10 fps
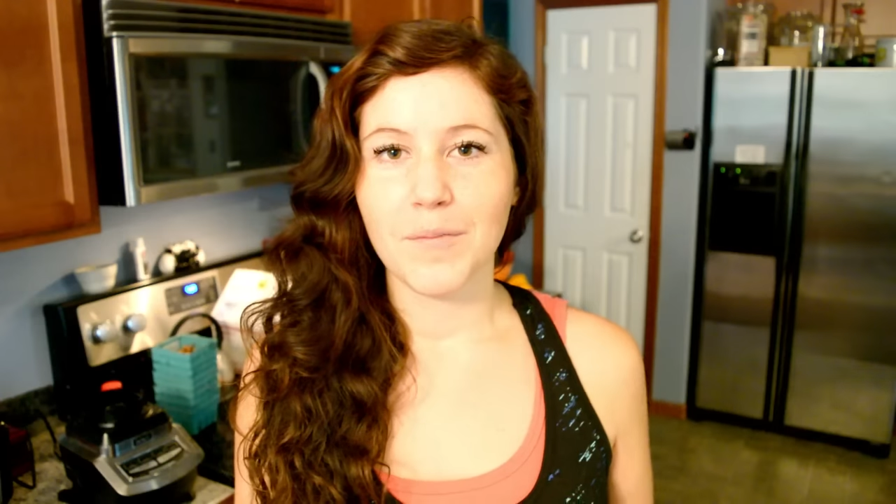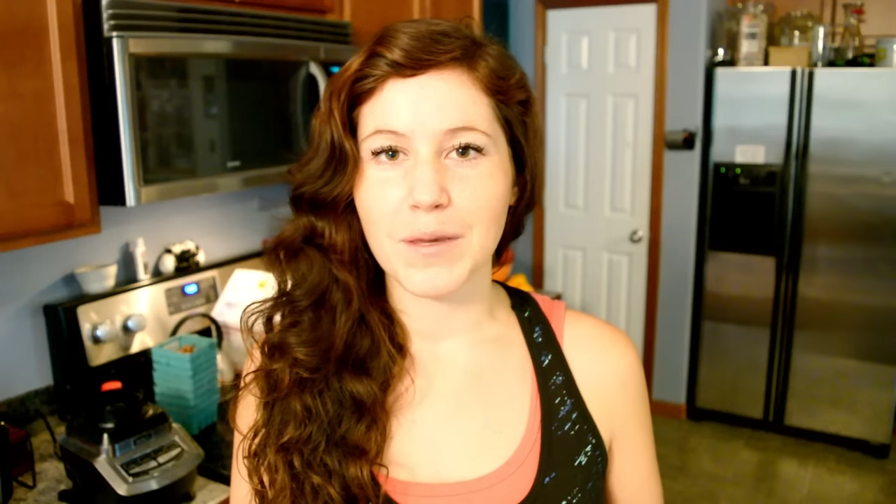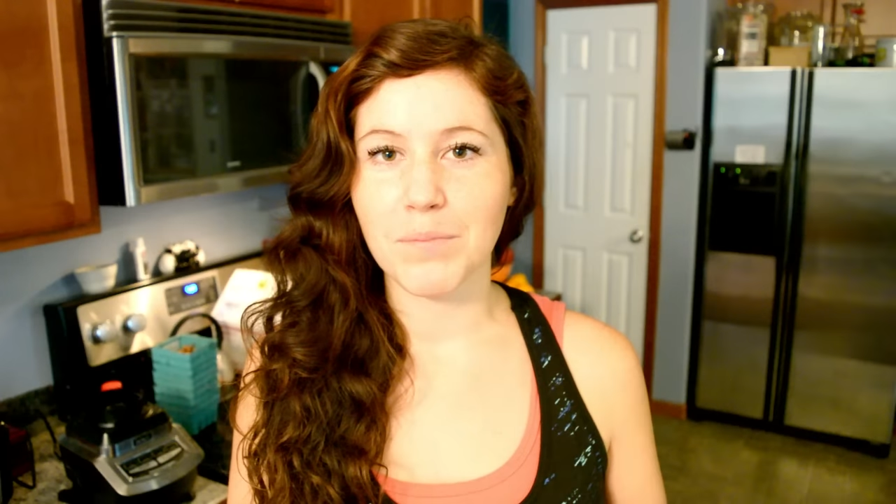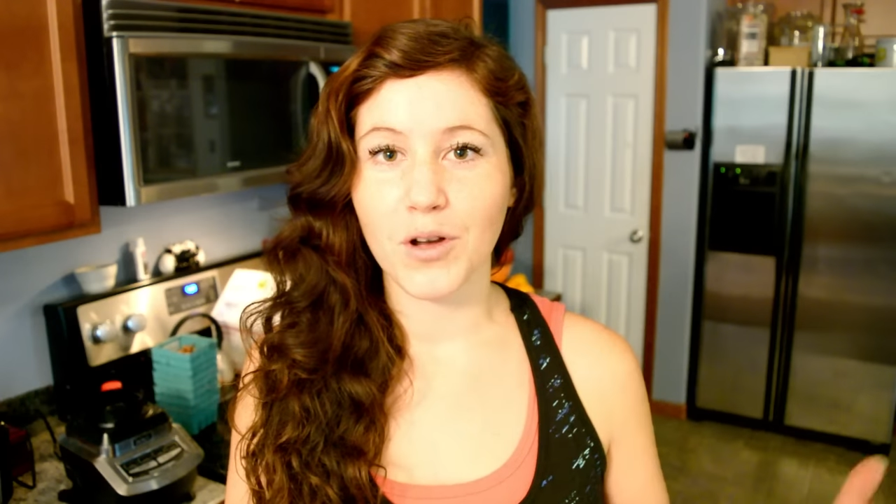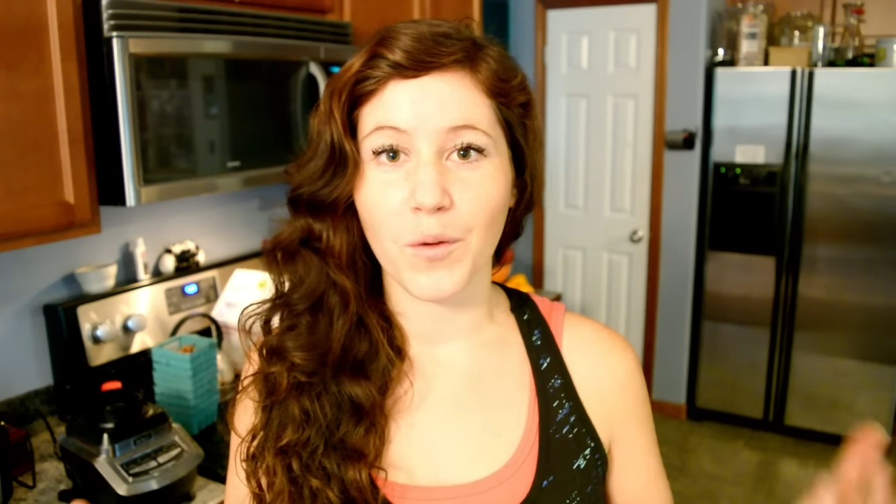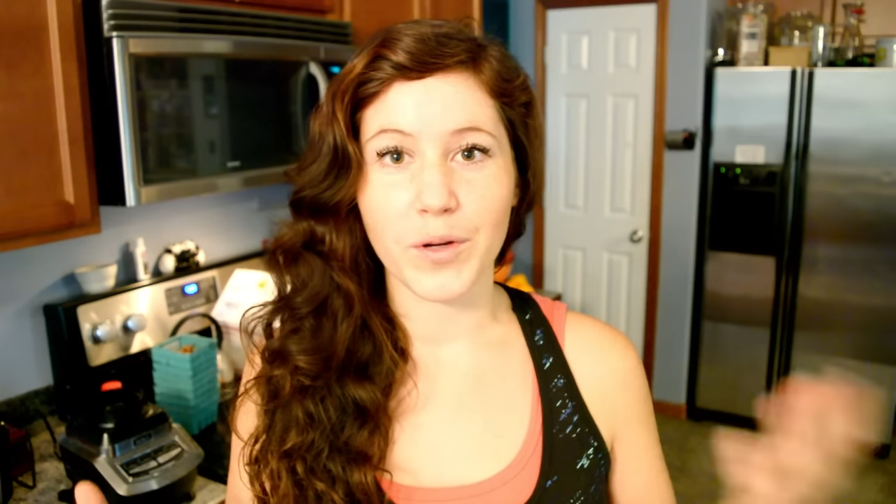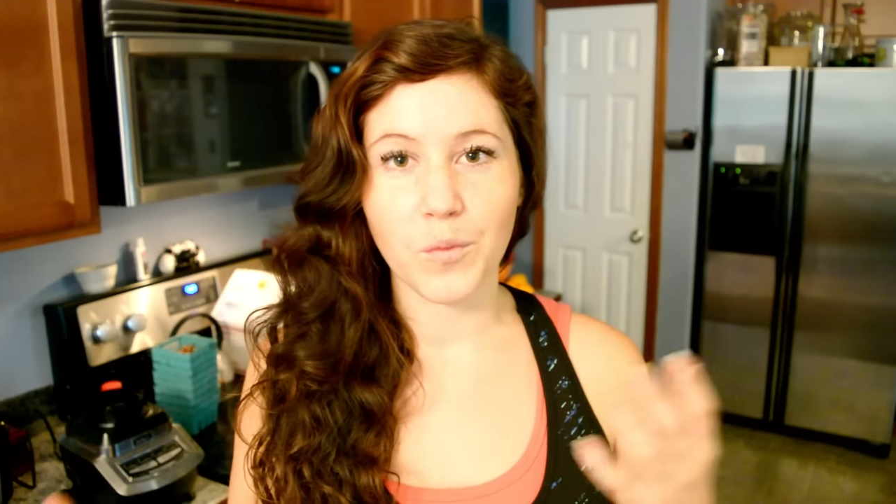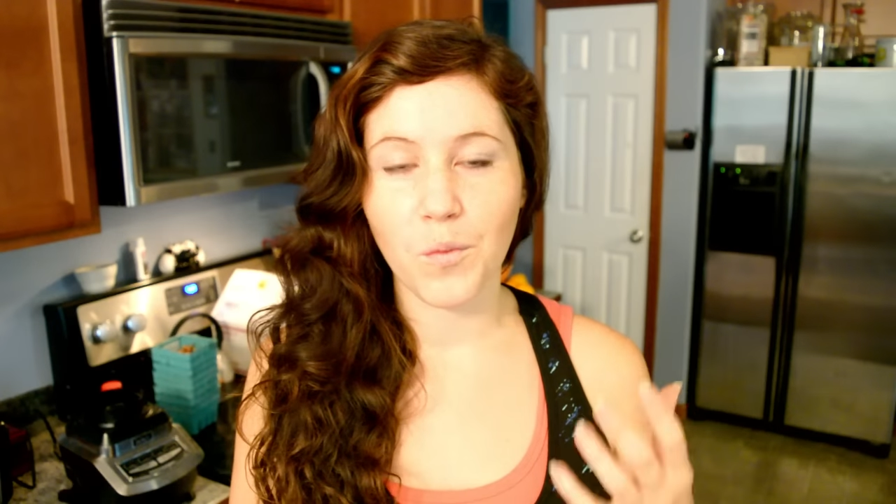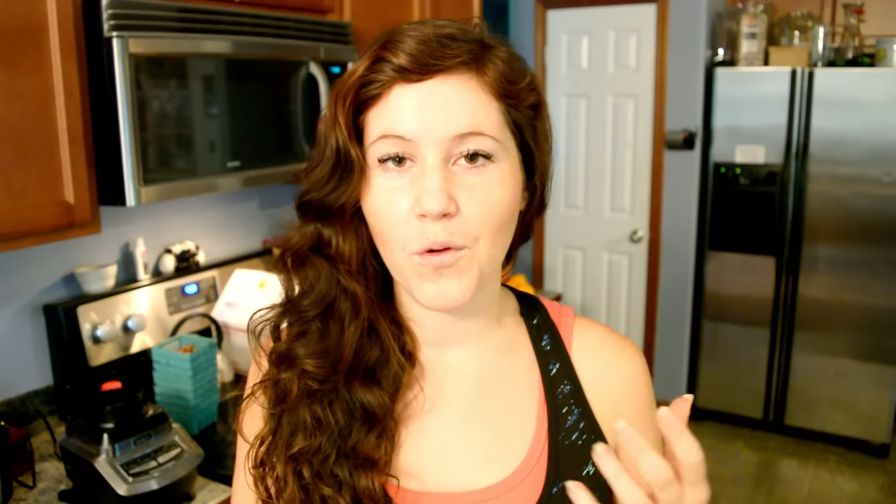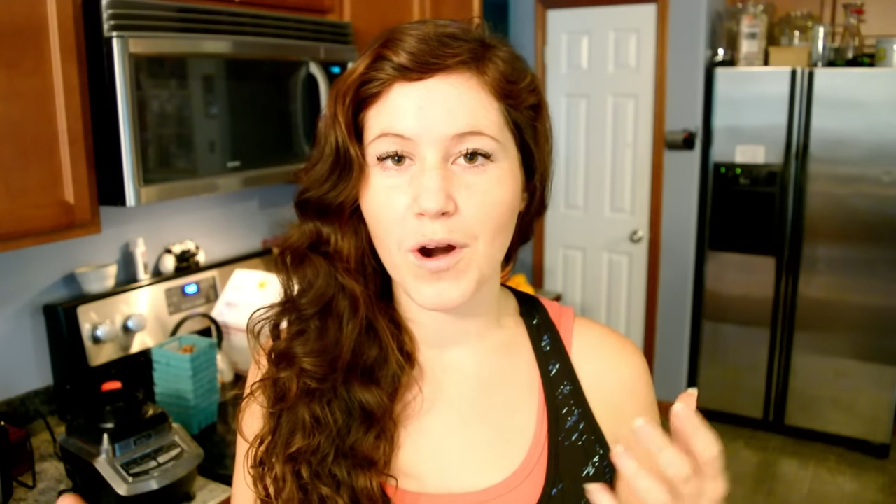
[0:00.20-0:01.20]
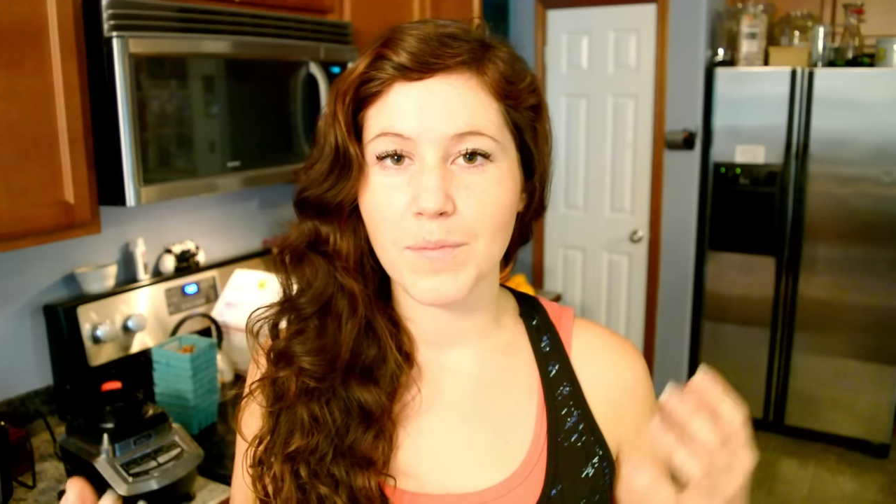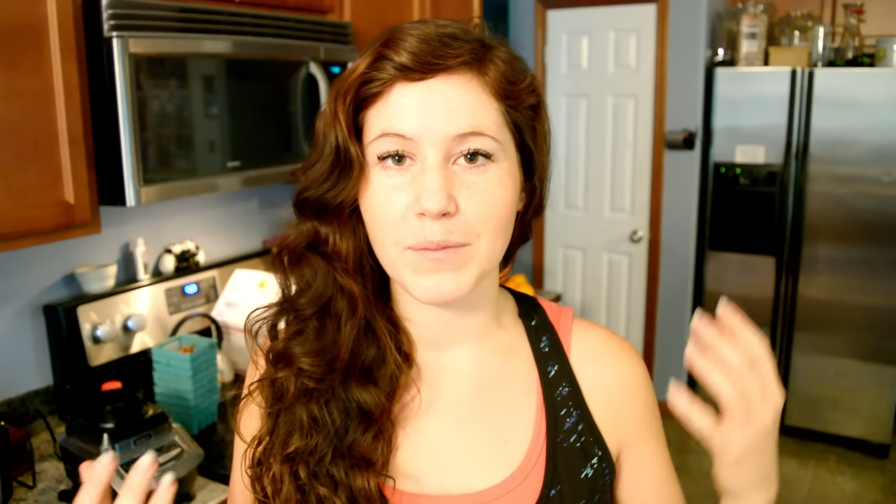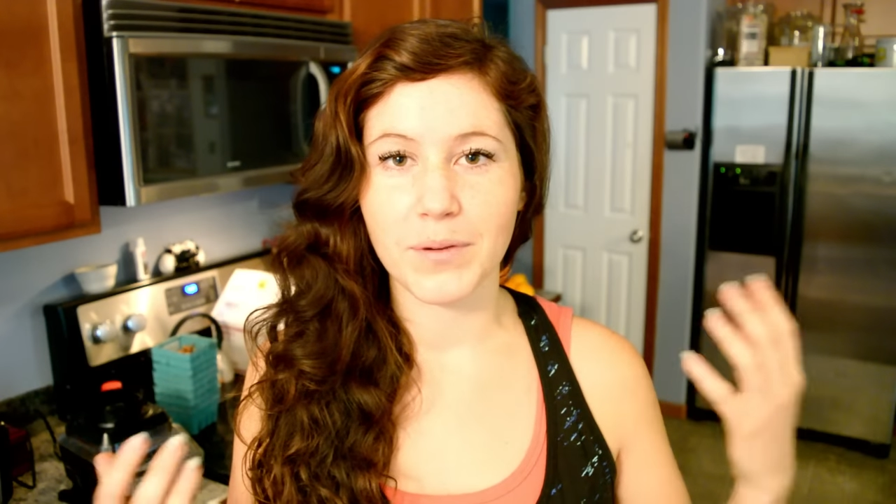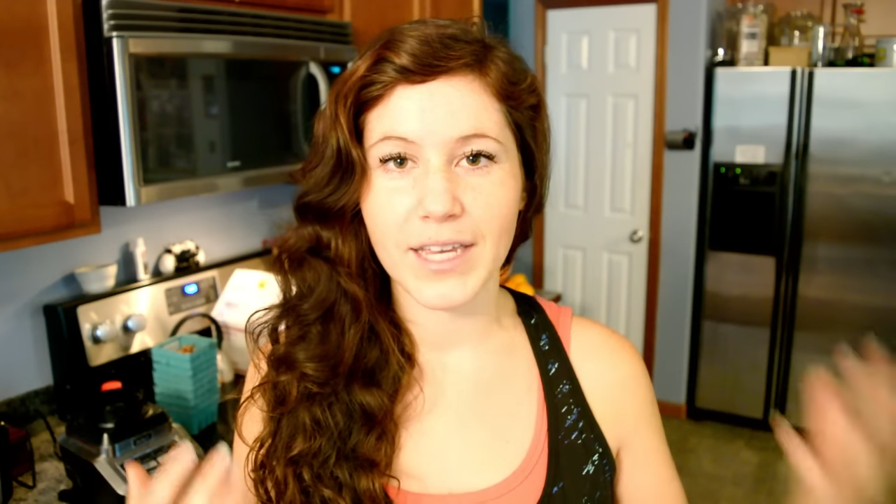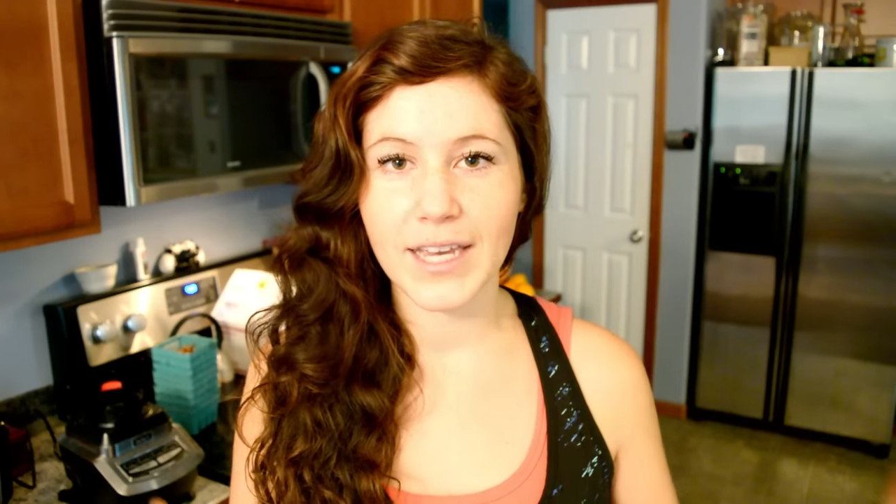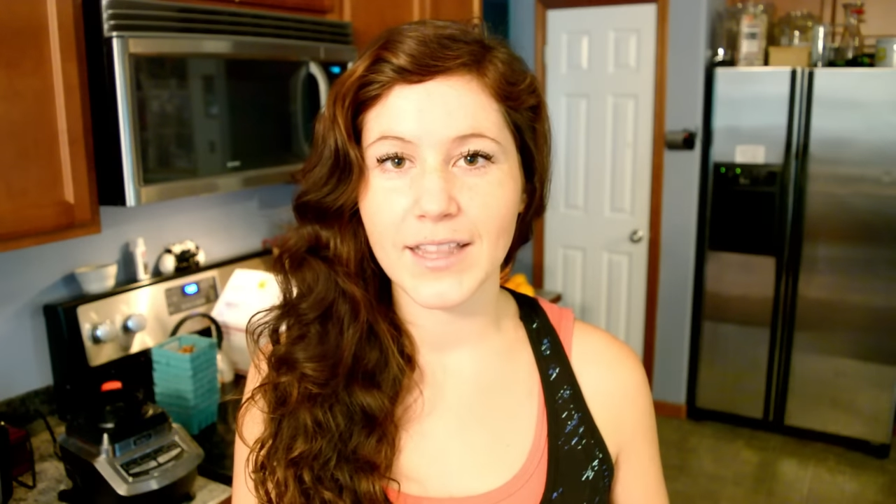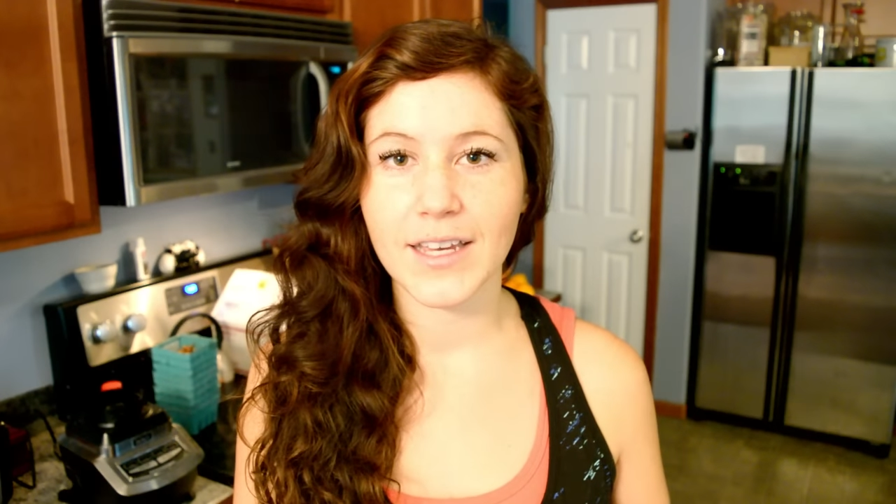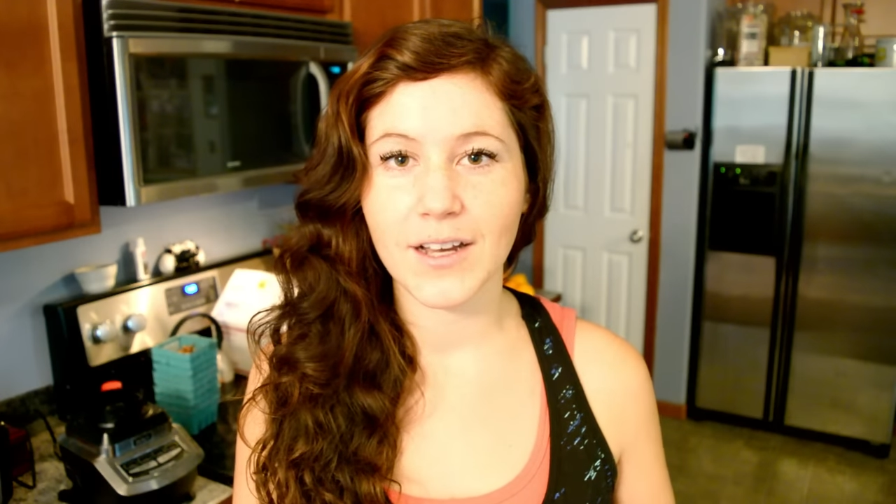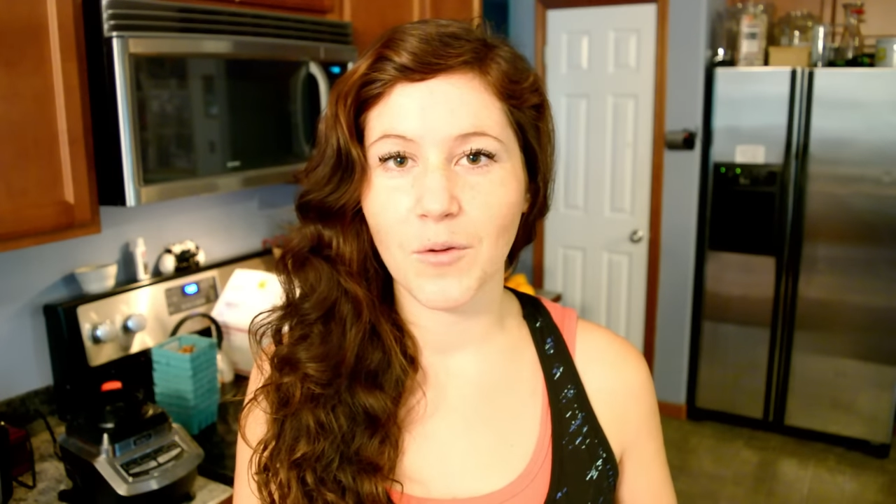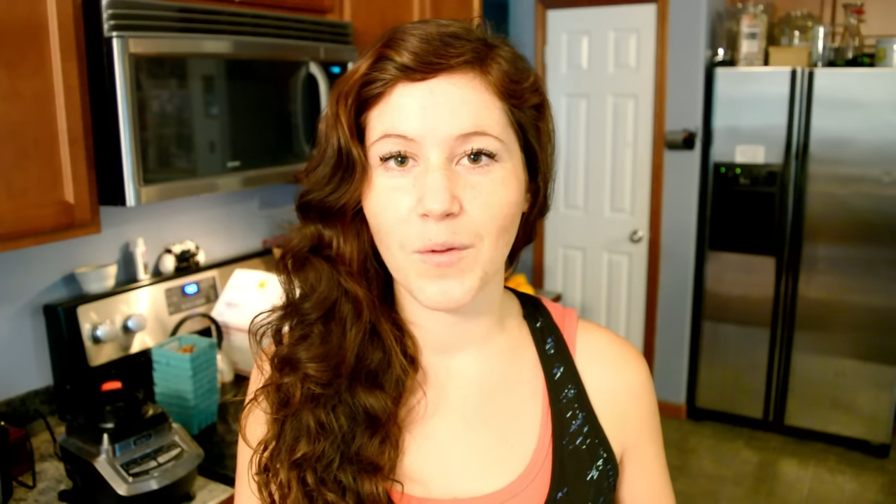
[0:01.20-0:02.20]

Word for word: people going to war, people killing